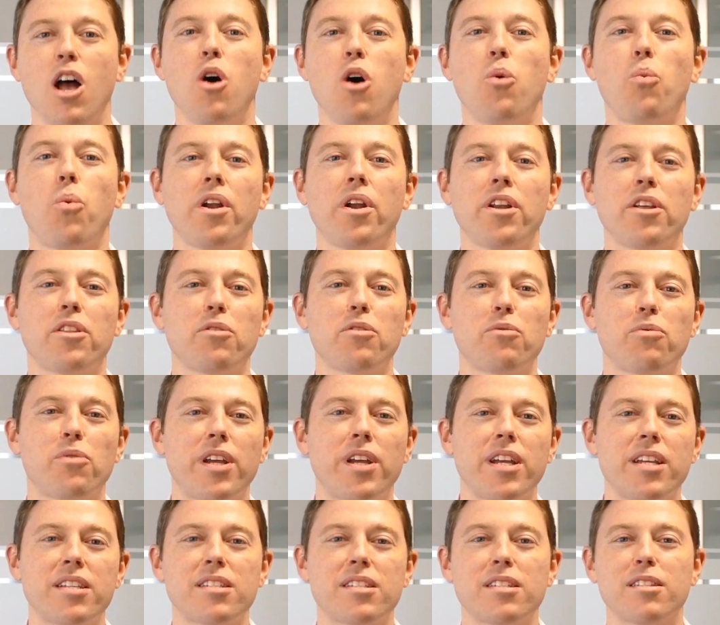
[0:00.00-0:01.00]
One of the
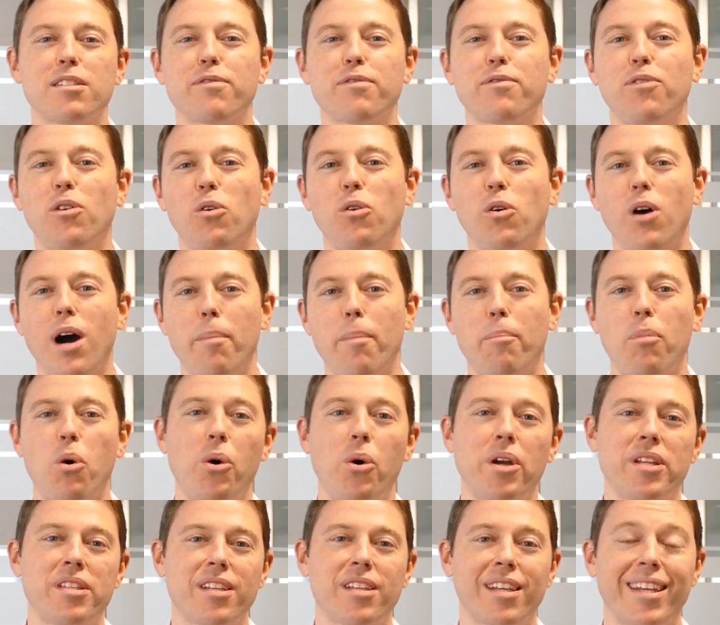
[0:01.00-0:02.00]
reasons for
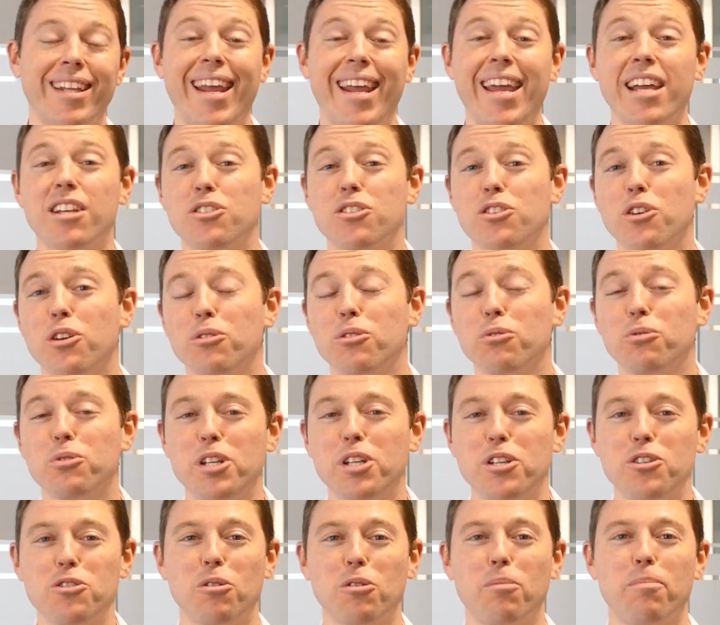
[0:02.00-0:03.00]
appointing an external
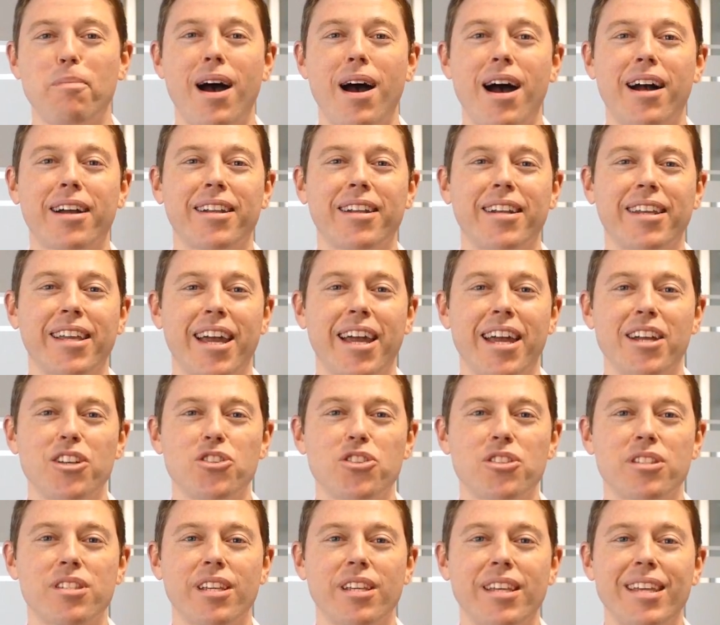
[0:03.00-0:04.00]
digital marketing
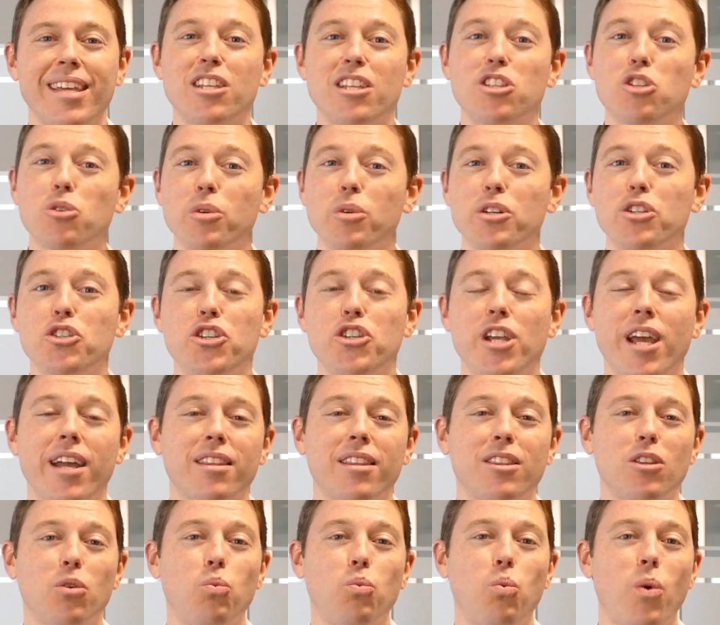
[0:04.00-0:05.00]
agency is to
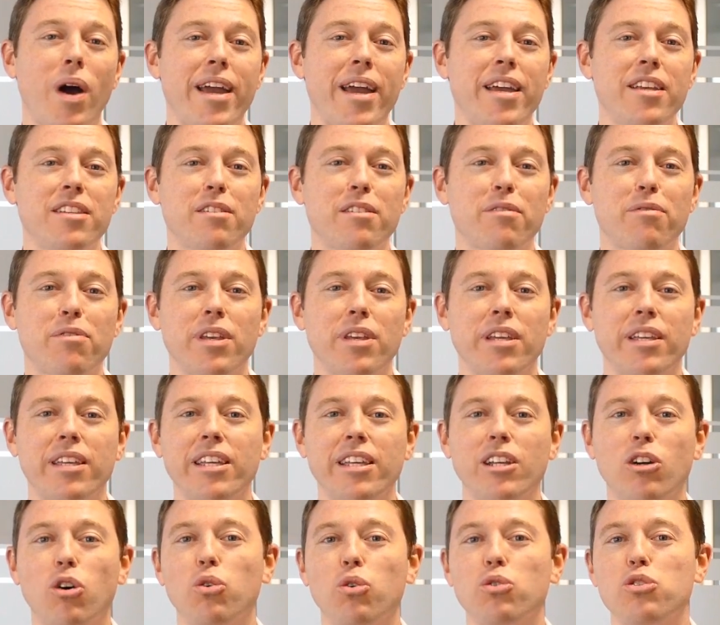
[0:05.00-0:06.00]
inject the ways of
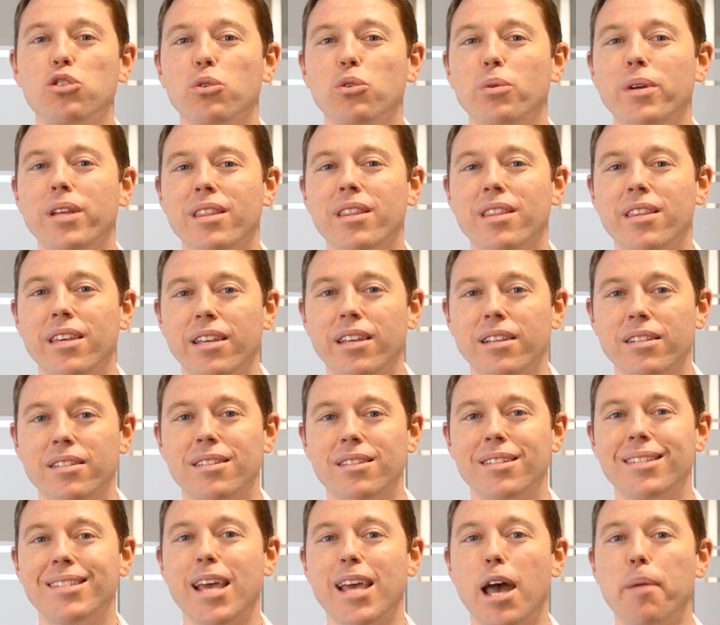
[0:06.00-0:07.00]
thinking or doing things
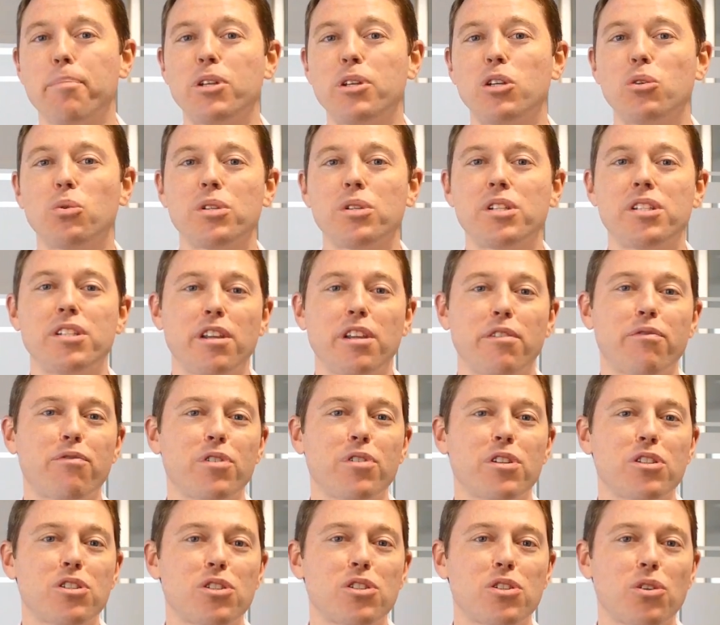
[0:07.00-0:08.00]
to tap into a
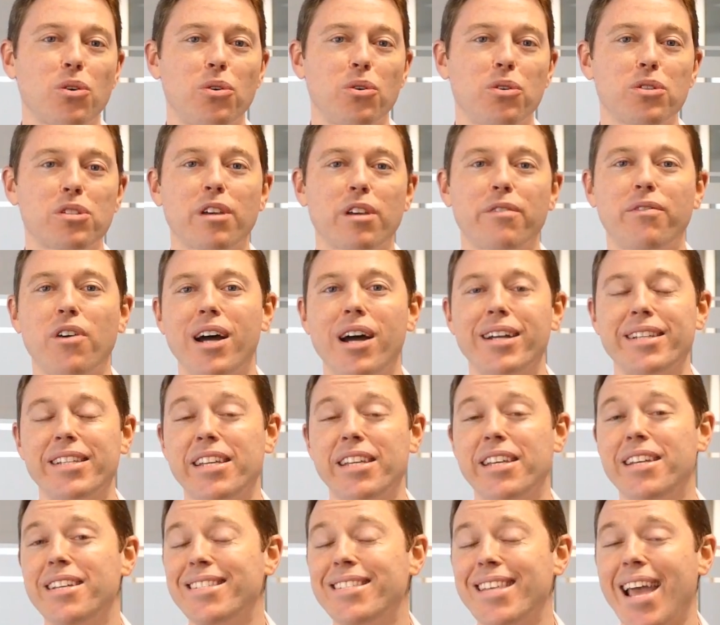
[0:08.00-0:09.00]
different source of
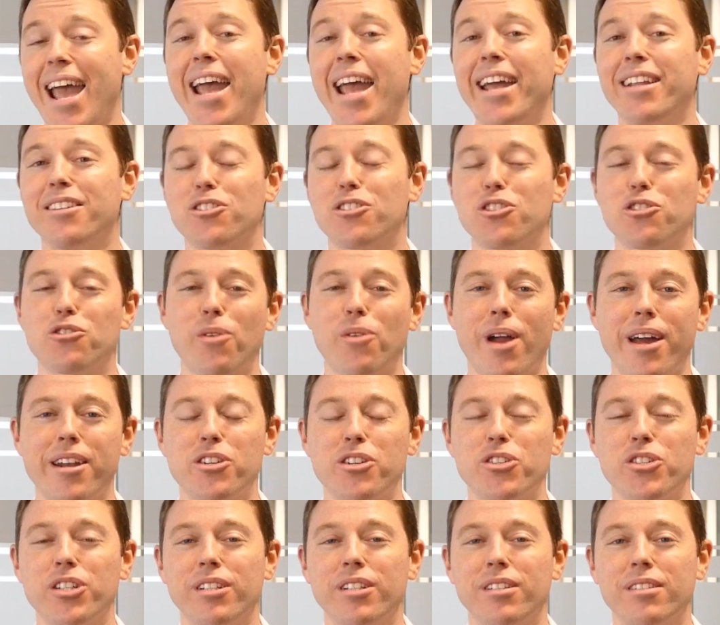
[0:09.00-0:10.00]
ideas and
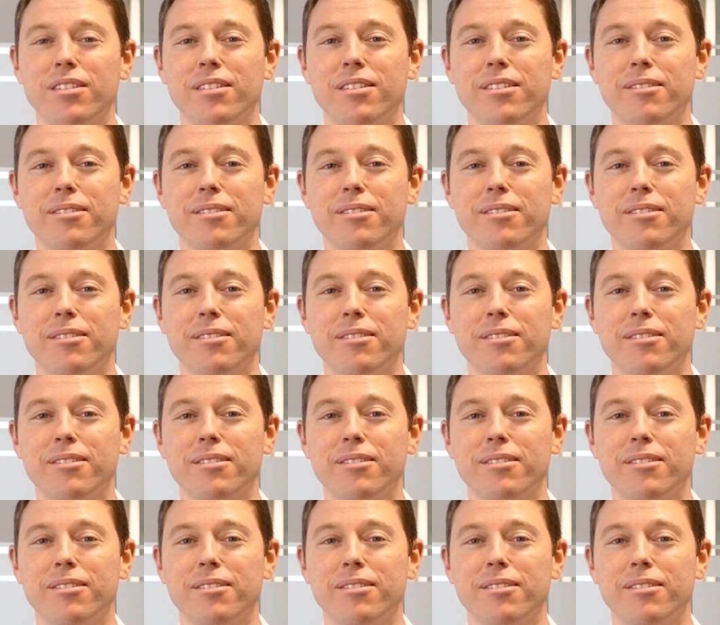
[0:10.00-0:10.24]
strategies.